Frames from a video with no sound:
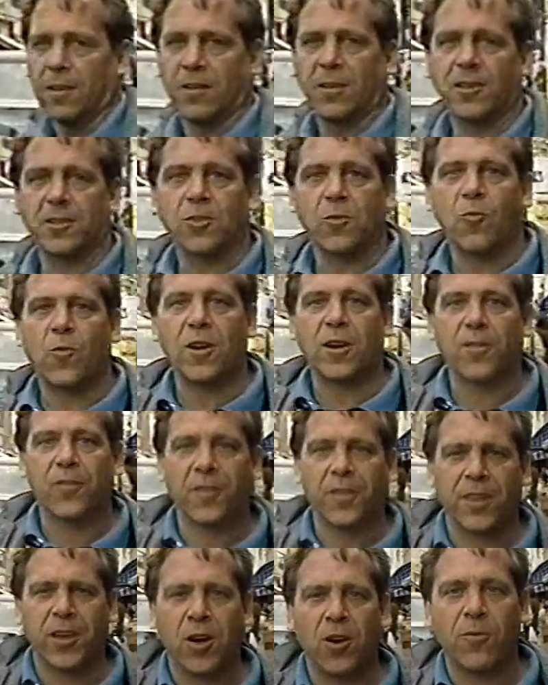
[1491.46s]
There's a
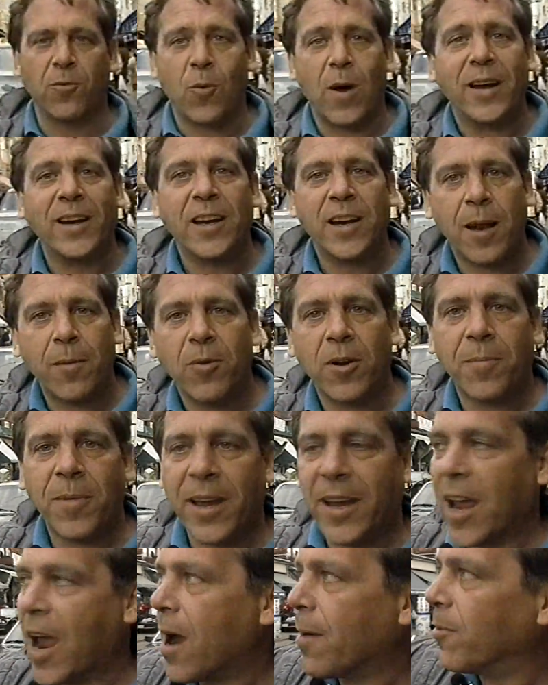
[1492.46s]
wonderful thing over. Why didn't I bring
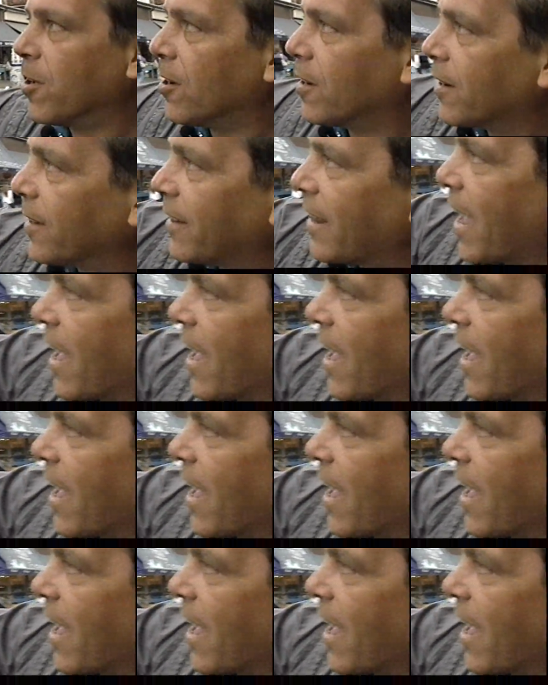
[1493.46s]
my camera? Look at